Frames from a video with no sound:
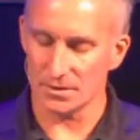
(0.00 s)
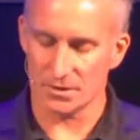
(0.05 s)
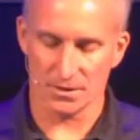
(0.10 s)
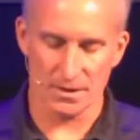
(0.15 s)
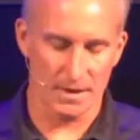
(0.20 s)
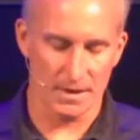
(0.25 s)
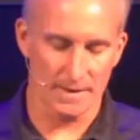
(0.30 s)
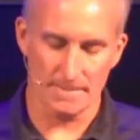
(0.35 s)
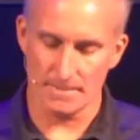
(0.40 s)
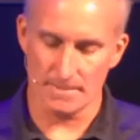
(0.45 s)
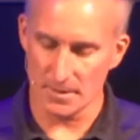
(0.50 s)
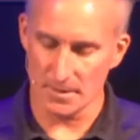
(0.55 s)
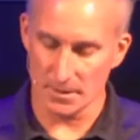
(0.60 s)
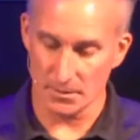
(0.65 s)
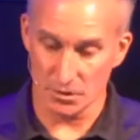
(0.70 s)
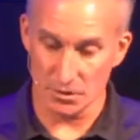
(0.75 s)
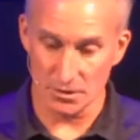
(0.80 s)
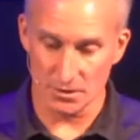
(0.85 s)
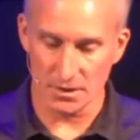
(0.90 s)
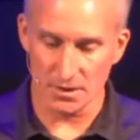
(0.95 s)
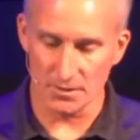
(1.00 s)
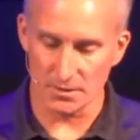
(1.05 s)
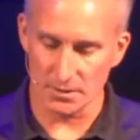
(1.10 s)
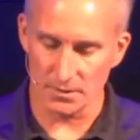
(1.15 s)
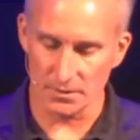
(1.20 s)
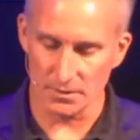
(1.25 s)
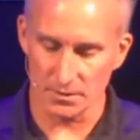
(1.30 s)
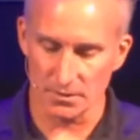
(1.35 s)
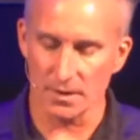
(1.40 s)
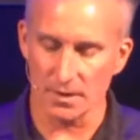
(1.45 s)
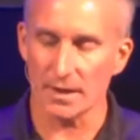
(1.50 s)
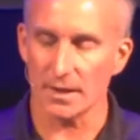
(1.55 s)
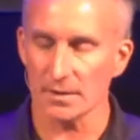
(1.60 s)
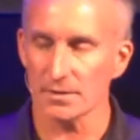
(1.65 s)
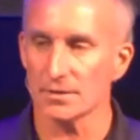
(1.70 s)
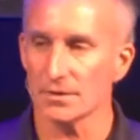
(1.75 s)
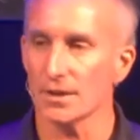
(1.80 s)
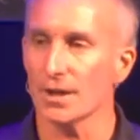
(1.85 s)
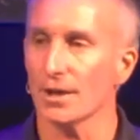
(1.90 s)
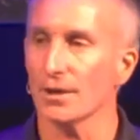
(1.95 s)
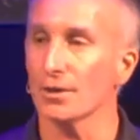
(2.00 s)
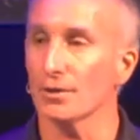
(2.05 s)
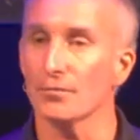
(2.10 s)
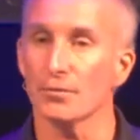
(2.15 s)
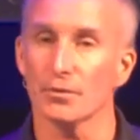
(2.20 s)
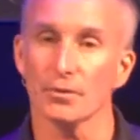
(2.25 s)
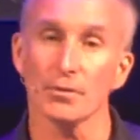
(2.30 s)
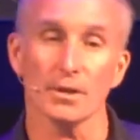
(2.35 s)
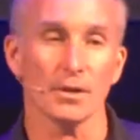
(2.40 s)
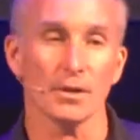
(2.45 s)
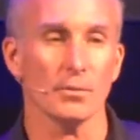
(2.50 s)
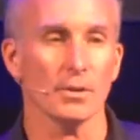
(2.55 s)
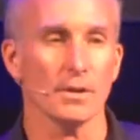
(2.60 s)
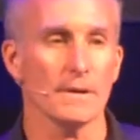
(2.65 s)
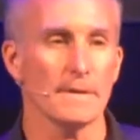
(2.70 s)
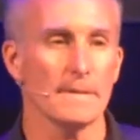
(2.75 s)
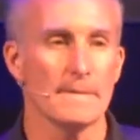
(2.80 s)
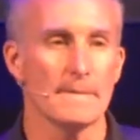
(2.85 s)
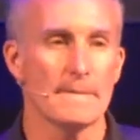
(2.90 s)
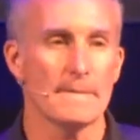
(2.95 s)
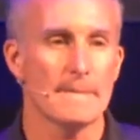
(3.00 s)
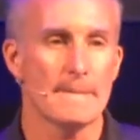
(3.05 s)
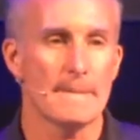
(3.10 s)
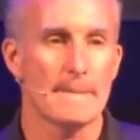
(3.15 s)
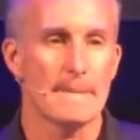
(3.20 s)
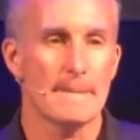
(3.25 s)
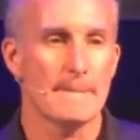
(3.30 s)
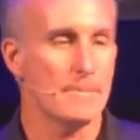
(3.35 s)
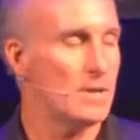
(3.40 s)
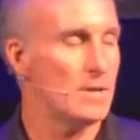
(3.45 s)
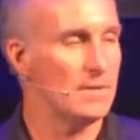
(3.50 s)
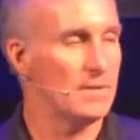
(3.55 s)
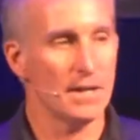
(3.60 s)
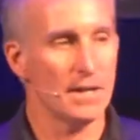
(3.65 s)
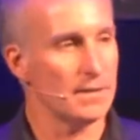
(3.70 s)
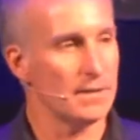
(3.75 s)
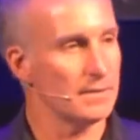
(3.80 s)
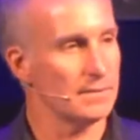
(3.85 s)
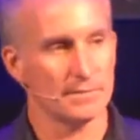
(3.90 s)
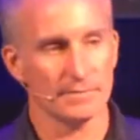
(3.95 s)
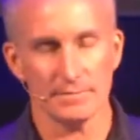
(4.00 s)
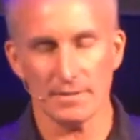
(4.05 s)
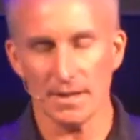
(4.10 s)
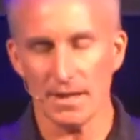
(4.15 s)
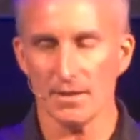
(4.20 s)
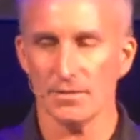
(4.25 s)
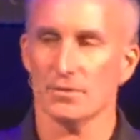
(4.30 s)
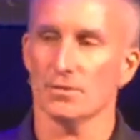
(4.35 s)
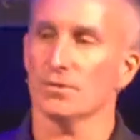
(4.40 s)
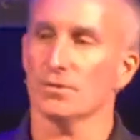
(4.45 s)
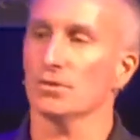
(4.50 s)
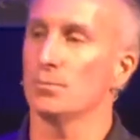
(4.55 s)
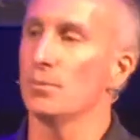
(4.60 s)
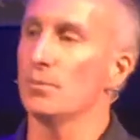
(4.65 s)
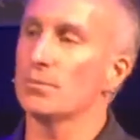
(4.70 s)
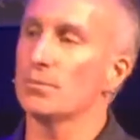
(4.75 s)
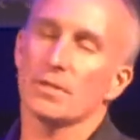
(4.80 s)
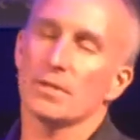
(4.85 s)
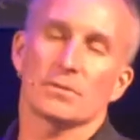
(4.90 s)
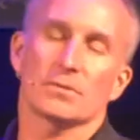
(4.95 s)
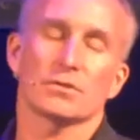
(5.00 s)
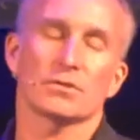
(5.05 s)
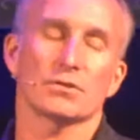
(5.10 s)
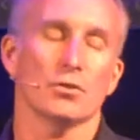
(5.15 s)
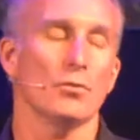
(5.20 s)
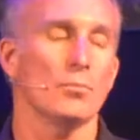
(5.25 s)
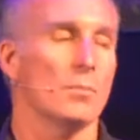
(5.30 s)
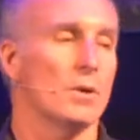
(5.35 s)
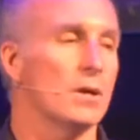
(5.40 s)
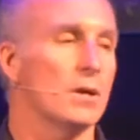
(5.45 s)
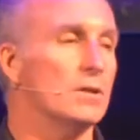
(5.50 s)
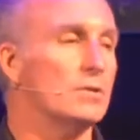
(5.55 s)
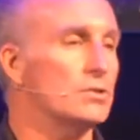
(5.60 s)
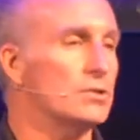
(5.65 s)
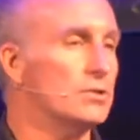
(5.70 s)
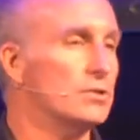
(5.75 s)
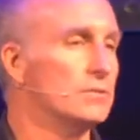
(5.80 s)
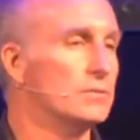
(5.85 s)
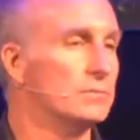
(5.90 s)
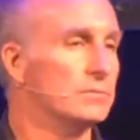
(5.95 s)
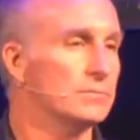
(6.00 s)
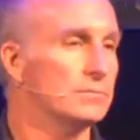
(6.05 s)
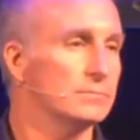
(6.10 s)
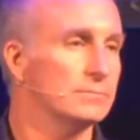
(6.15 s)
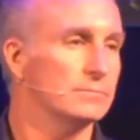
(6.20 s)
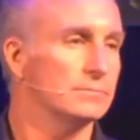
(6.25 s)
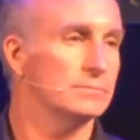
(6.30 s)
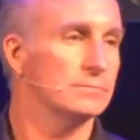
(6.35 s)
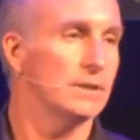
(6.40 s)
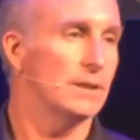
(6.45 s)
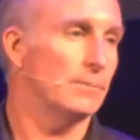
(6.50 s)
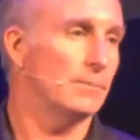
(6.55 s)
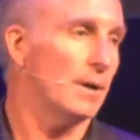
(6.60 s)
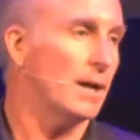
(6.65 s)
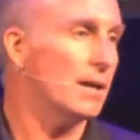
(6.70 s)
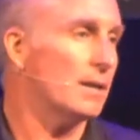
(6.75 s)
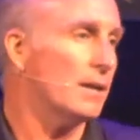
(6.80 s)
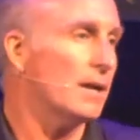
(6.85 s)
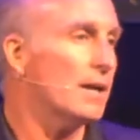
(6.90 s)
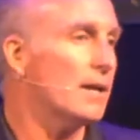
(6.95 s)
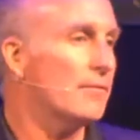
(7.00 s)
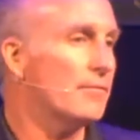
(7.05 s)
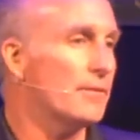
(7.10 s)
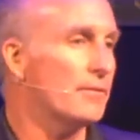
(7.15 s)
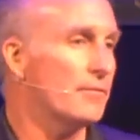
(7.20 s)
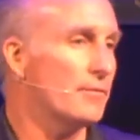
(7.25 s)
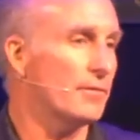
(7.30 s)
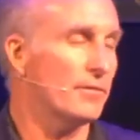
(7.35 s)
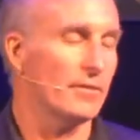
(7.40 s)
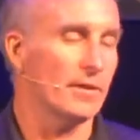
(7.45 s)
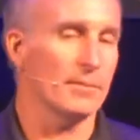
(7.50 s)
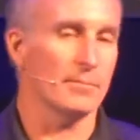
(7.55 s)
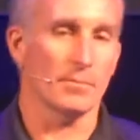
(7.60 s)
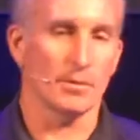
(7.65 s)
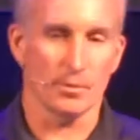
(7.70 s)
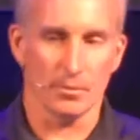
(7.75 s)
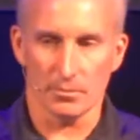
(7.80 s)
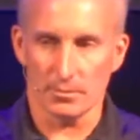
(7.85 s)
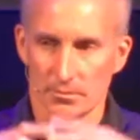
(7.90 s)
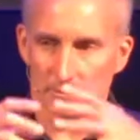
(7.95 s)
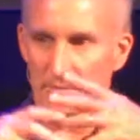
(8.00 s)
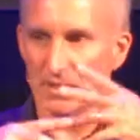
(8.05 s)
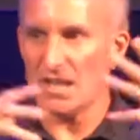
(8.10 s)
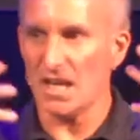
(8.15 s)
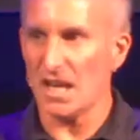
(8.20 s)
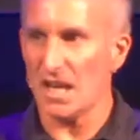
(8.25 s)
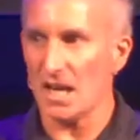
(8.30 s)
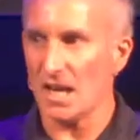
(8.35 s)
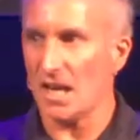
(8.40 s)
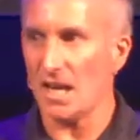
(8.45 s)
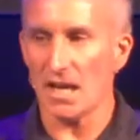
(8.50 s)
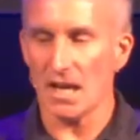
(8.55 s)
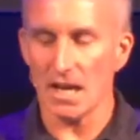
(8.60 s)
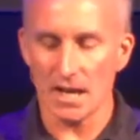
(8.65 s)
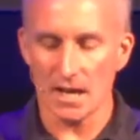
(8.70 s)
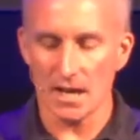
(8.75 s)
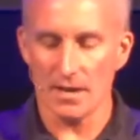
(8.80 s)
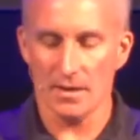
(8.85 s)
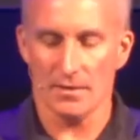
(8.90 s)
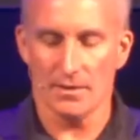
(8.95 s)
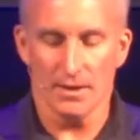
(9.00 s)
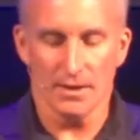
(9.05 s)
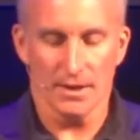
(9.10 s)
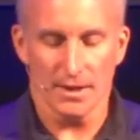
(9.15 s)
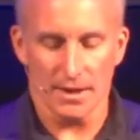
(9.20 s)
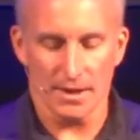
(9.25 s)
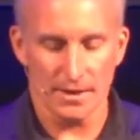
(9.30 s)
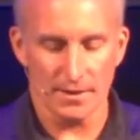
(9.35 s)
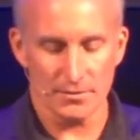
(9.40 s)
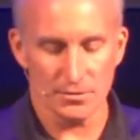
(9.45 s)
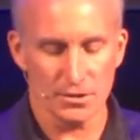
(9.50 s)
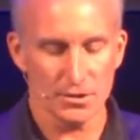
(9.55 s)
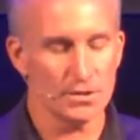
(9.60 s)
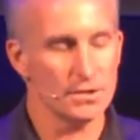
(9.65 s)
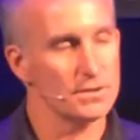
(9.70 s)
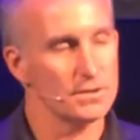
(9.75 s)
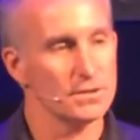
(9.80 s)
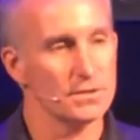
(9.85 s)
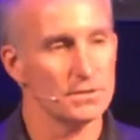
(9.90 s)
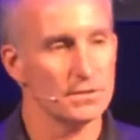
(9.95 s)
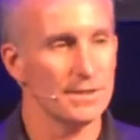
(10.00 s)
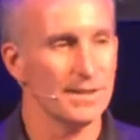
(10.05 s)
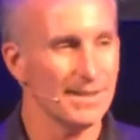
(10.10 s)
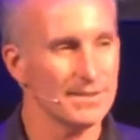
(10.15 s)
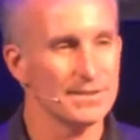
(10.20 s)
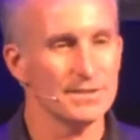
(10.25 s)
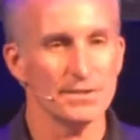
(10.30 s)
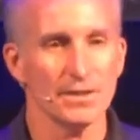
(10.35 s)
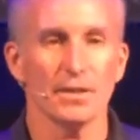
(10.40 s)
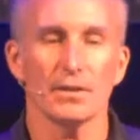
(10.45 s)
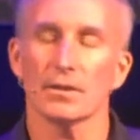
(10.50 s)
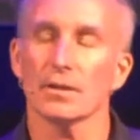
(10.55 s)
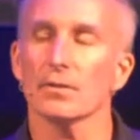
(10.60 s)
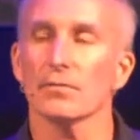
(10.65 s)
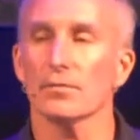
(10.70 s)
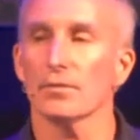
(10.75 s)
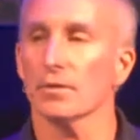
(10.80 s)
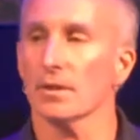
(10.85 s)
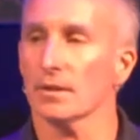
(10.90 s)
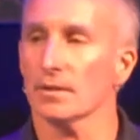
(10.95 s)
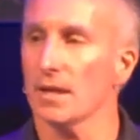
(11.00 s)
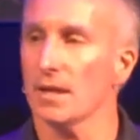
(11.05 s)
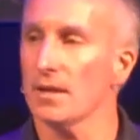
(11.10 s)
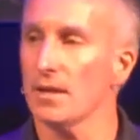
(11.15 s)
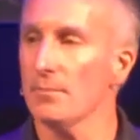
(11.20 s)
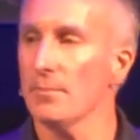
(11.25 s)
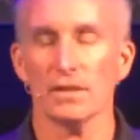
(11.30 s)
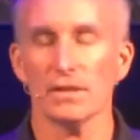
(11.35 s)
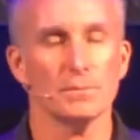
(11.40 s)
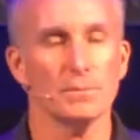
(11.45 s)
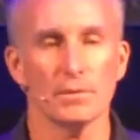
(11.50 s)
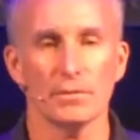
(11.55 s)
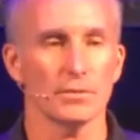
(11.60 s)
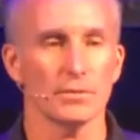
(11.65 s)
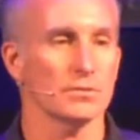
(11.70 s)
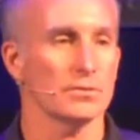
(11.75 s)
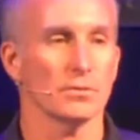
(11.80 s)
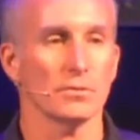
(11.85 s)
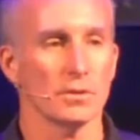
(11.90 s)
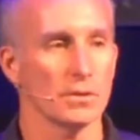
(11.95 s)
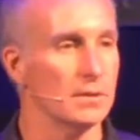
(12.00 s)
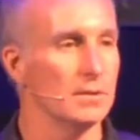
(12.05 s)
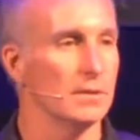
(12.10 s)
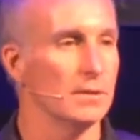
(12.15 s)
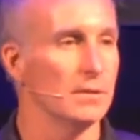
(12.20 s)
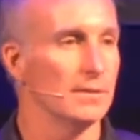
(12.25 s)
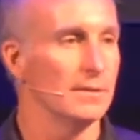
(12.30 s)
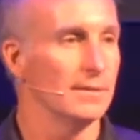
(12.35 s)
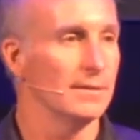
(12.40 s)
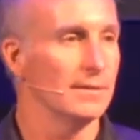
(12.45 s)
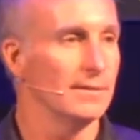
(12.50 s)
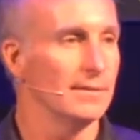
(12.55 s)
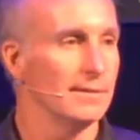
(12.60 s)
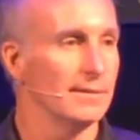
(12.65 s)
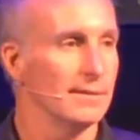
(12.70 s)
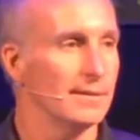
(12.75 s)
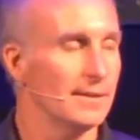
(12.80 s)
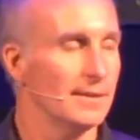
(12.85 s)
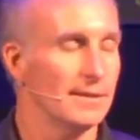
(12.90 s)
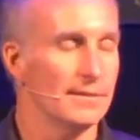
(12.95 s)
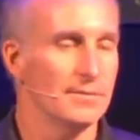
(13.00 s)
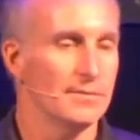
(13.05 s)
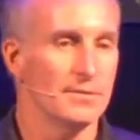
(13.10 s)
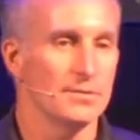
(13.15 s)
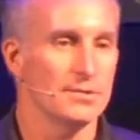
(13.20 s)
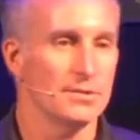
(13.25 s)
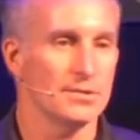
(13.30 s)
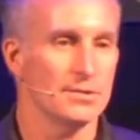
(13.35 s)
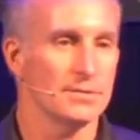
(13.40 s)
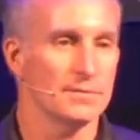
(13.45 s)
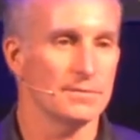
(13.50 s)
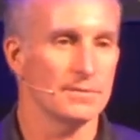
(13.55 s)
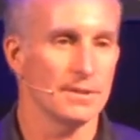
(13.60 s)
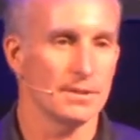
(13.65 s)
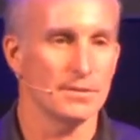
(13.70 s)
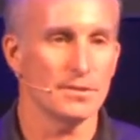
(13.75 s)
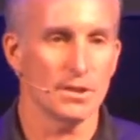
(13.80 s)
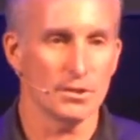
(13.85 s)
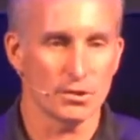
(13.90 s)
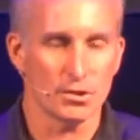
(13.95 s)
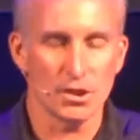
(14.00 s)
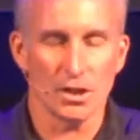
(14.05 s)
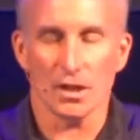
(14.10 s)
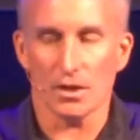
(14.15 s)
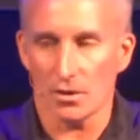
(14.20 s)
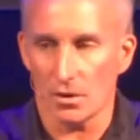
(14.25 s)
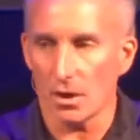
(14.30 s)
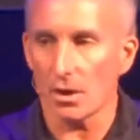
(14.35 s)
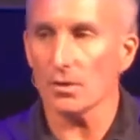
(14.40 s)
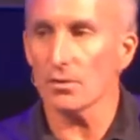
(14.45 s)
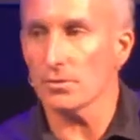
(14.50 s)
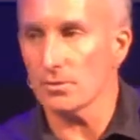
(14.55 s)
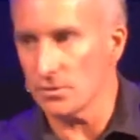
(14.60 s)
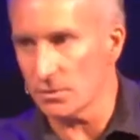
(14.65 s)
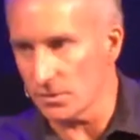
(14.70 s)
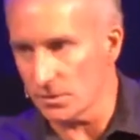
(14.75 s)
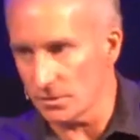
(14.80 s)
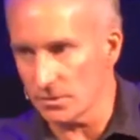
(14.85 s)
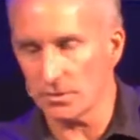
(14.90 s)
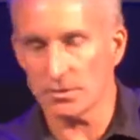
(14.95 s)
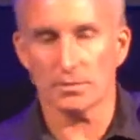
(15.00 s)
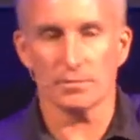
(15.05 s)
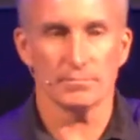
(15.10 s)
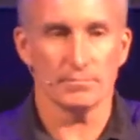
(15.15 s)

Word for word: say, and she says this, you know, I can see how you feel that way. Man, that, that just smooths out so much in my life, even if I'm going, ah! And if she just says, yeah, I can see how you can feel like that, that makes me feel so good. Okay? Just th- that she acknowledges,